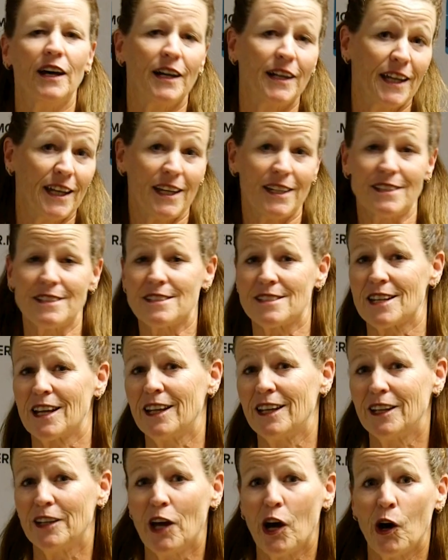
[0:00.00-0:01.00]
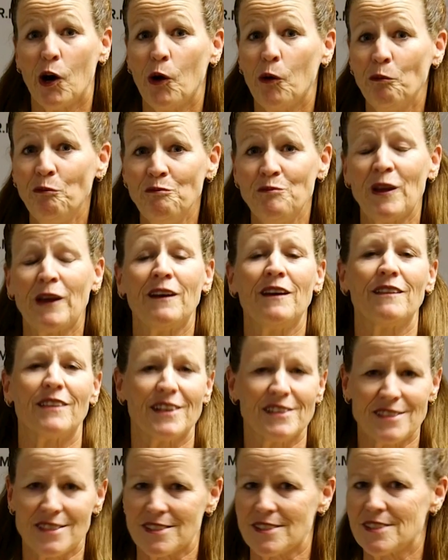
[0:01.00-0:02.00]
Again, staying home,
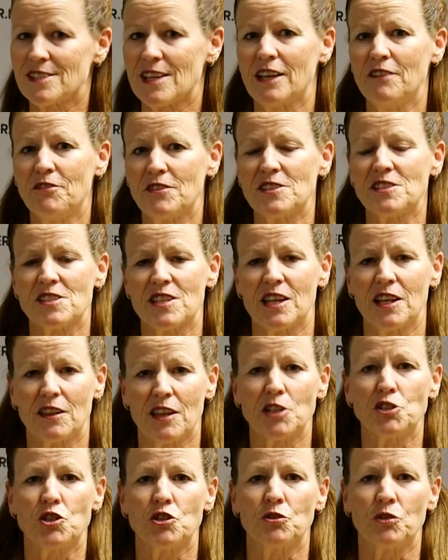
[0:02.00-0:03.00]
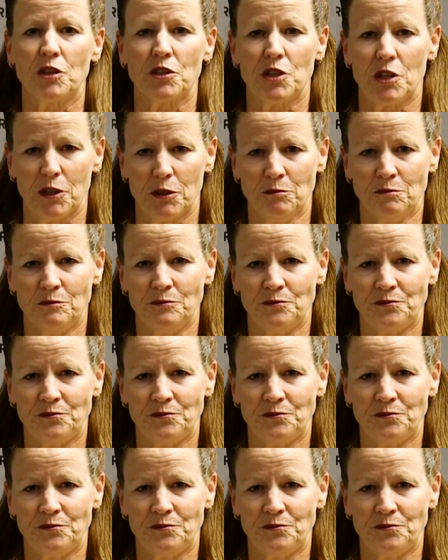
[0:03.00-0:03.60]
that's the safest thing that you can do.